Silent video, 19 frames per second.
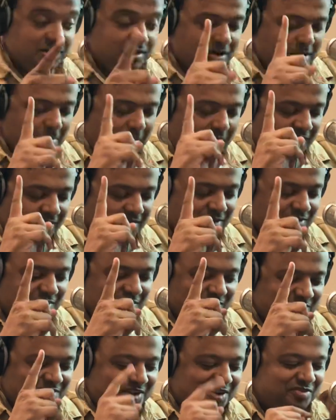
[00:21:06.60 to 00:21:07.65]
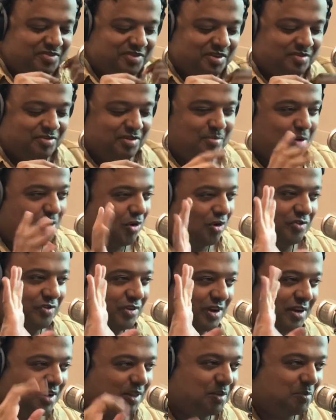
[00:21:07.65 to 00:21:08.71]
and Commander there in that
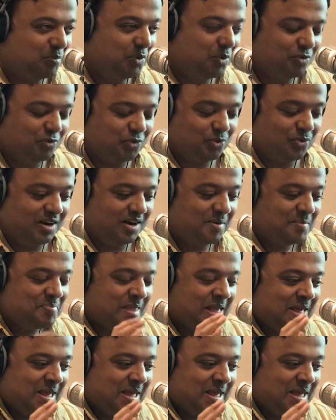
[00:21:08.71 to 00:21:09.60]
filmography. Another beautiful one.